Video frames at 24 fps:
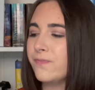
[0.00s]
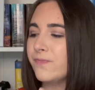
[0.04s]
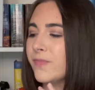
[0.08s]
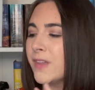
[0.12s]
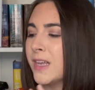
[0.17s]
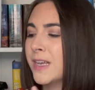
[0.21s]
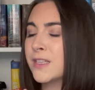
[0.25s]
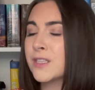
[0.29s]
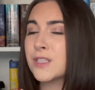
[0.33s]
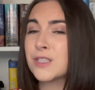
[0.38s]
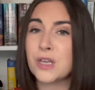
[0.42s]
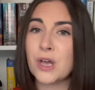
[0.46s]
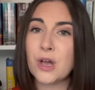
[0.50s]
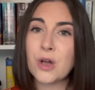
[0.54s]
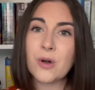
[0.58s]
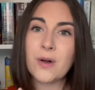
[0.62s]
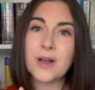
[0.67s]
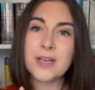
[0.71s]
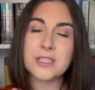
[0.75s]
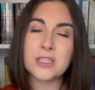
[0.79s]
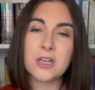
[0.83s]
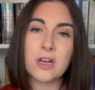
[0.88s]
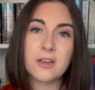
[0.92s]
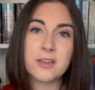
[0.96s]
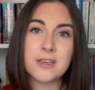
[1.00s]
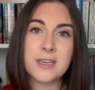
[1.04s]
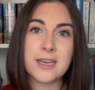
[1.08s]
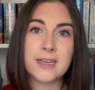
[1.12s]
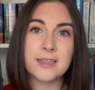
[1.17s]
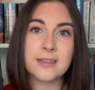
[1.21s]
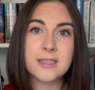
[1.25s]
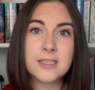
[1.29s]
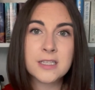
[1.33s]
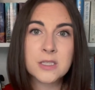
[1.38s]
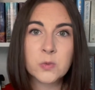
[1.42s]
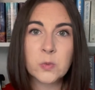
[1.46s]
And so I saw he
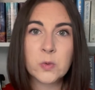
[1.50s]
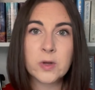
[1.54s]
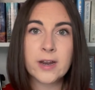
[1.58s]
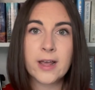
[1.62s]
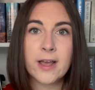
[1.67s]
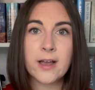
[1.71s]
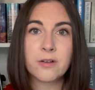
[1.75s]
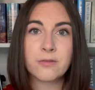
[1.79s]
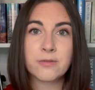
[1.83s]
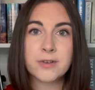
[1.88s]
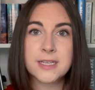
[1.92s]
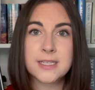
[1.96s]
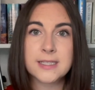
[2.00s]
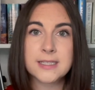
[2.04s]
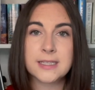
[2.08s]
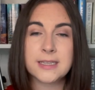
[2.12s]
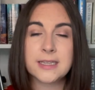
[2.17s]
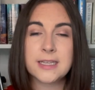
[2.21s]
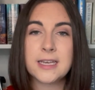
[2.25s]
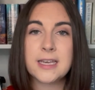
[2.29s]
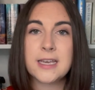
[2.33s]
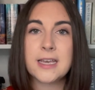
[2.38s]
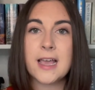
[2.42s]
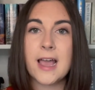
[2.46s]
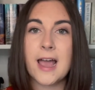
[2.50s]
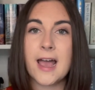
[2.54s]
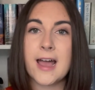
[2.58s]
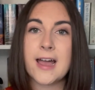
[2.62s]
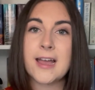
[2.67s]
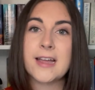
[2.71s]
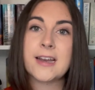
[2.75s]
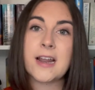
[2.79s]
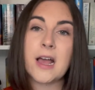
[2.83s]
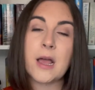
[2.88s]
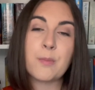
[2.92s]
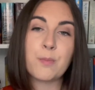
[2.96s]
had this one out recently
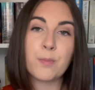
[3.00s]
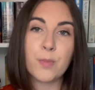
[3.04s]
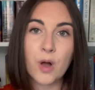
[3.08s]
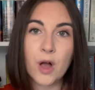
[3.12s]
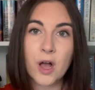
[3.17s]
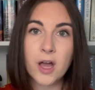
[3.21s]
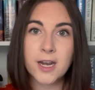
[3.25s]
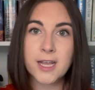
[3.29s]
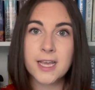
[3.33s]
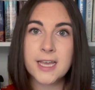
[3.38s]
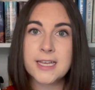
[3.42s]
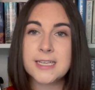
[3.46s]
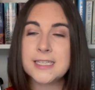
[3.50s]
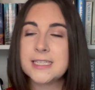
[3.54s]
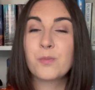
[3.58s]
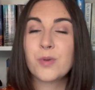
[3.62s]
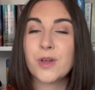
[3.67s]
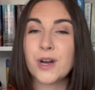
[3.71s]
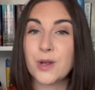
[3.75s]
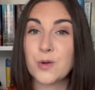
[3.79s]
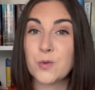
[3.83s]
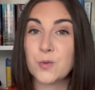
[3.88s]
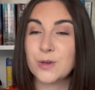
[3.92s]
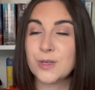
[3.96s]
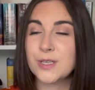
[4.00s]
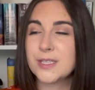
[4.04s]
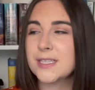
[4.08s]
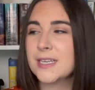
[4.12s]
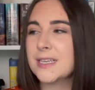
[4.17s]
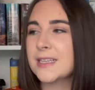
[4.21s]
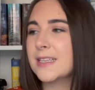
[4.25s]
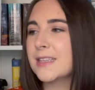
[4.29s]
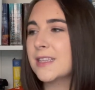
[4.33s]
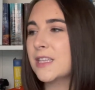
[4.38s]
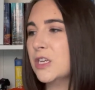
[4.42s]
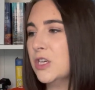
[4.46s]
and I bought it. But I will
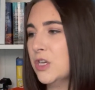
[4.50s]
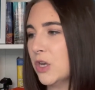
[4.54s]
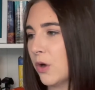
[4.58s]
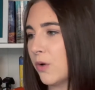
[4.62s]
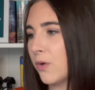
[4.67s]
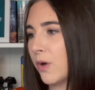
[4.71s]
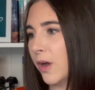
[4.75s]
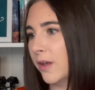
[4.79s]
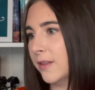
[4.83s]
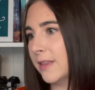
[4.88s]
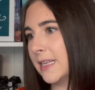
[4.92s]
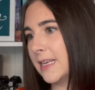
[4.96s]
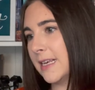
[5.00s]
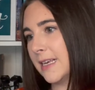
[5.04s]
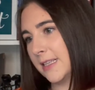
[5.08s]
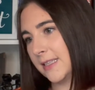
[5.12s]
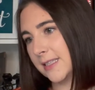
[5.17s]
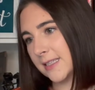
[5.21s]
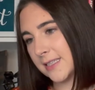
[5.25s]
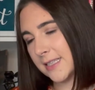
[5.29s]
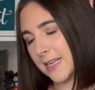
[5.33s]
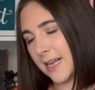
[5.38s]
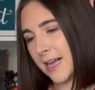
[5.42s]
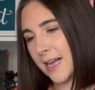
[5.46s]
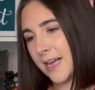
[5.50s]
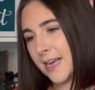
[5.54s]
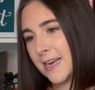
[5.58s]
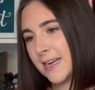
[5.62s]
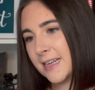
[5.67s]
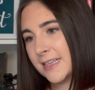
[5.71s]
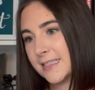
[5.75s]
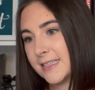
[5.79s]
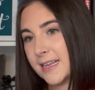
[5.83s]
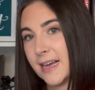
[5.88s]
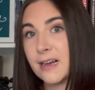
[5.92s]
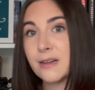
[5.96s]
say that the note on the
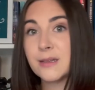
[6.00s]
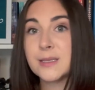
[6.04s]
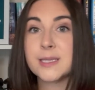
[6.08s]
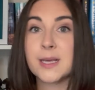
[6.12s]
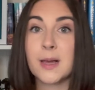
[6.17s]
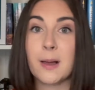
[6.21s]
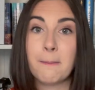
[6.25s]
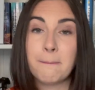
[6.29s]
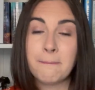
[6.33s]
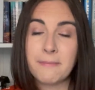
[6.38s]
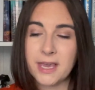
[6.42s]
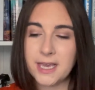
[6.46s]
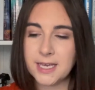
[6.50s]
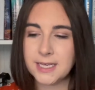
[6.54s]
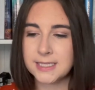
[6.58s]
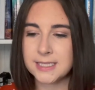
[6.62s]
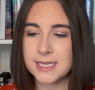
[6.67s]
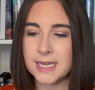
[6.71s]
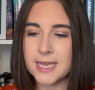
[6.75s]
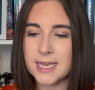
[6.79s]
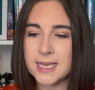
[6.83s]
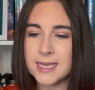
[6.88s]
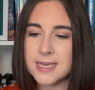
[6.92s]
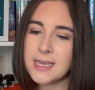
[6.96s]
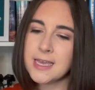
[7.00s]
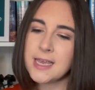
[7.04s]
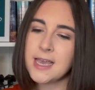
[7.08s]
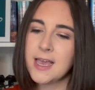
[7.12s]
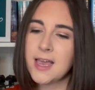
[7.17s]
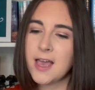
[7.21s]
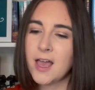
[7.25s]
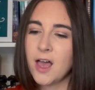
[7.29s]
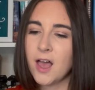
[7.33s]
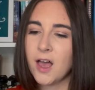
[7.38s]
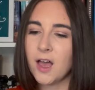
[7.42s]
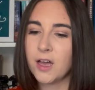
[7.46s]
inside sounds amazing.
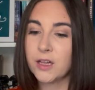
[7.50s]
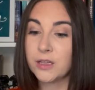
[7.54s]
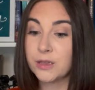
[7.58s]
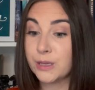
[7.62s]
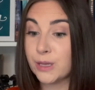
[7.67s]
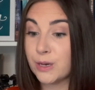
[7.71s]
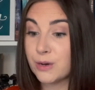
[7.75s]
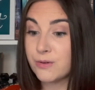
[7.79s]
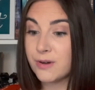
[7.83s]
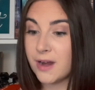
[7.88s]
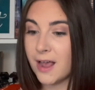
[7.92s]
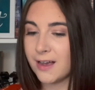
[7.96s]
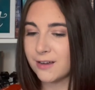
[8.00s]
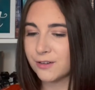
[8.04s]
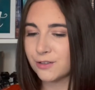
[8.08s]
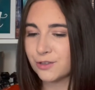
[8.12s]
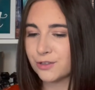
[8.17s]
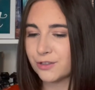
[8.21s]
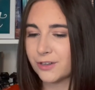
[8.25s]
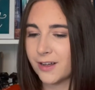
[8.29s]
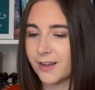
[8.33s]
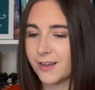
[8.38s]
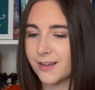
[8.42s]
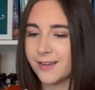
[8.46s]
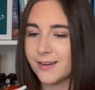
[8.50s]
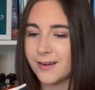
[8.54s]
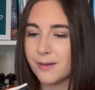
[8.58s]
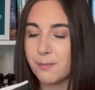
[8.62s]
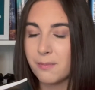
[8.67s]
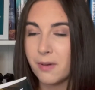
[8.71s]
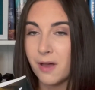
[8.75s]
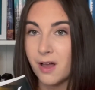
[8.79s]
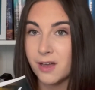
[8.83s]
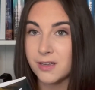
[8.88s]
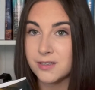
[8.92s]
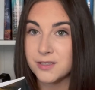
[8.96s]
A lone astronaut, an
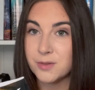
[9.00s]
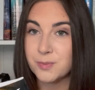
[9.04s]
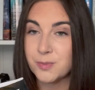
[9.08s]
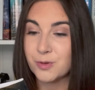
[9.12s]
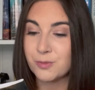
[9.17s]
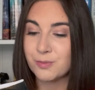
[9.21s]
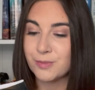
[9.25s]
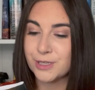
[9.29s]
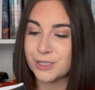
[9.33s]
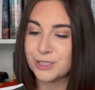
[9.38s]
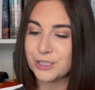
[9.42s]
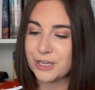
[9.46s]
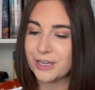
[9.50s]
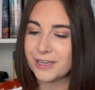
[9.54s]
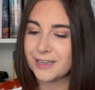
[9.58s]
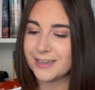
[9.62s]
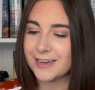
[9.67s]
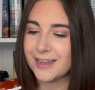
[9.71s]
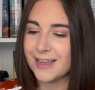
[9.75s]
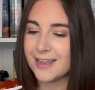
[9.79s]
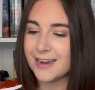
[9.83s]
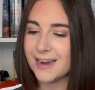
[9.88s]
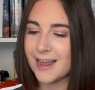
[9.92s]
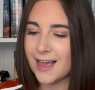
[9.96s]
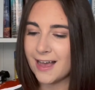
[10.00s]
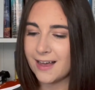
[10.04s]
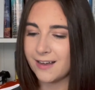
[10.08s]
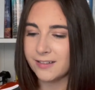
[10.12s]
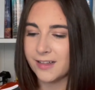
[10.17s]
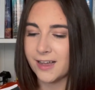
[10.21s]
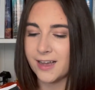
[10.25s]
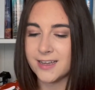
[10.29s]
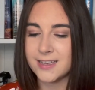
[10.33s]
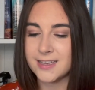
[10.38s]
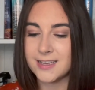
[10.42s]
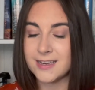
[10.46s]
impossible mission, an
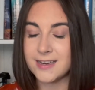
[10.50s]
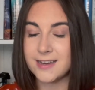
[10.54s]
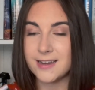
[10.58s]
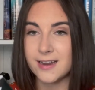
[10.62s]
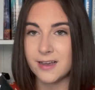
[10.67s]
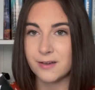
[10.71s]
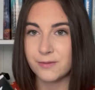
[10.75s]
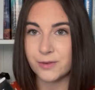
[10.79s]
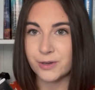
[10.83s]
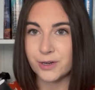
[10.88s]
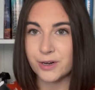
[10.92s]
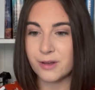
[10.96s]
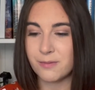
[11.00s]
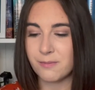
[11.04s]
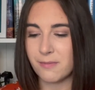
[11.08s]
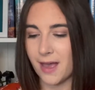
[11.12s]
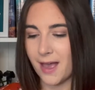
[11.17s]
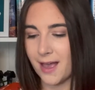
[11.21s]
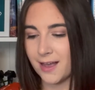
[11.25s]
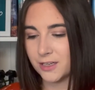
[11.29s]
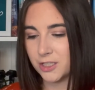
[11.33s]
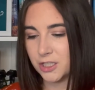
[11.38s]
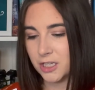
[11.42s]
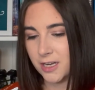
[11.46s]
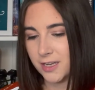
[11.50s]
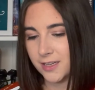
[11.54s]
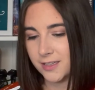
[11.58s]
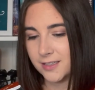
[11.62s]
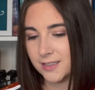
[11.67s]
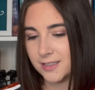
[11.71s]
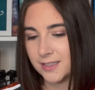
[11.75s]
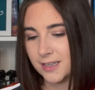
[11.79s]
ally he never imagined.